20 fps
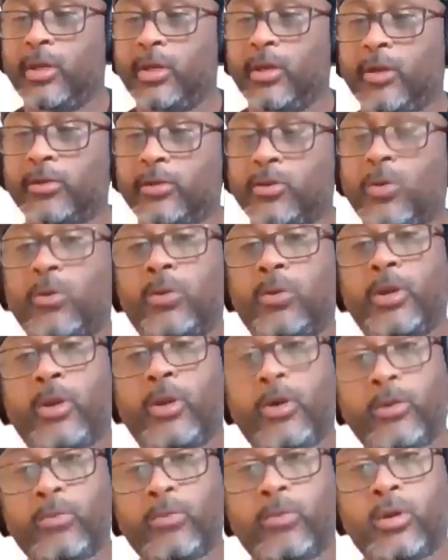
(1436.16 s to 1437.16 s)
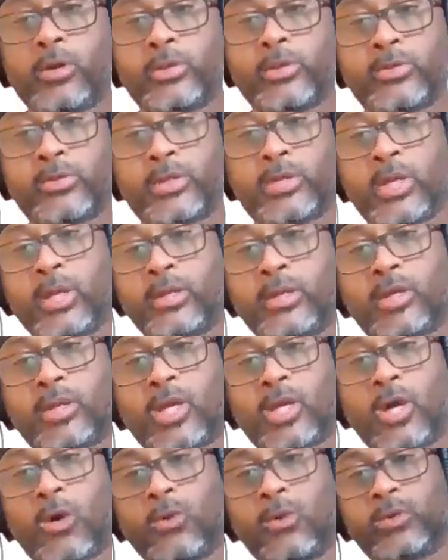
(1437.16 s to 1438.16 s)
so in other words, you're saying the
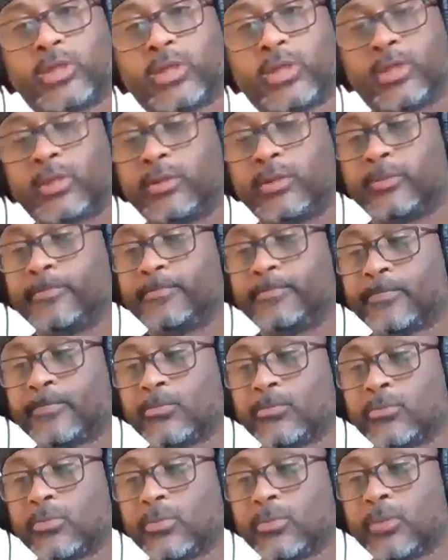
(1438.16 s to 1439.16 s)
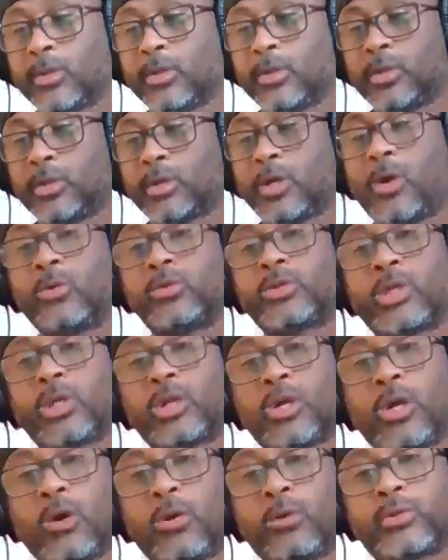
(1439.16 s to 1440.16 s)
coaching
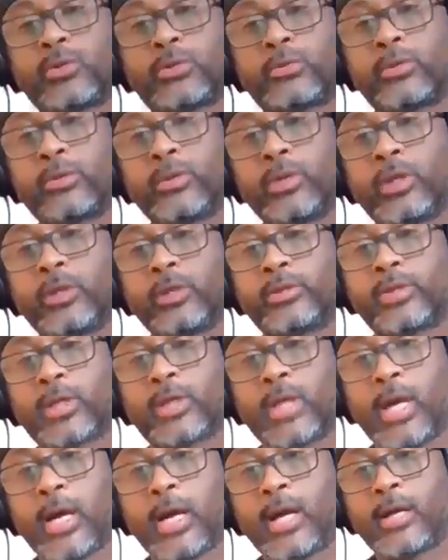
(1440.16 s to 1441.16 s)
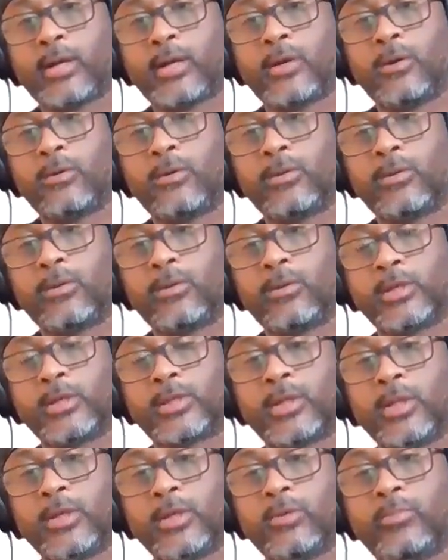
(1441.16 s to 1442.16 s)
culture in Chicago is
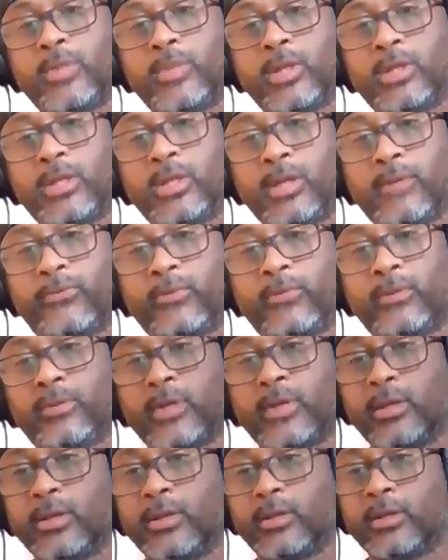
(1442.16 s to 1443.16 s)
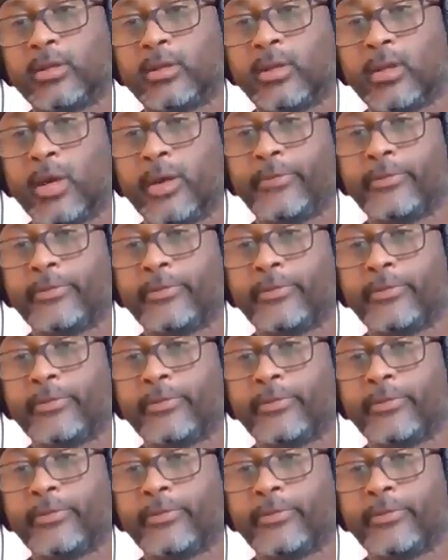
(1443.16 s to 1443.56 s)
a little bit different than other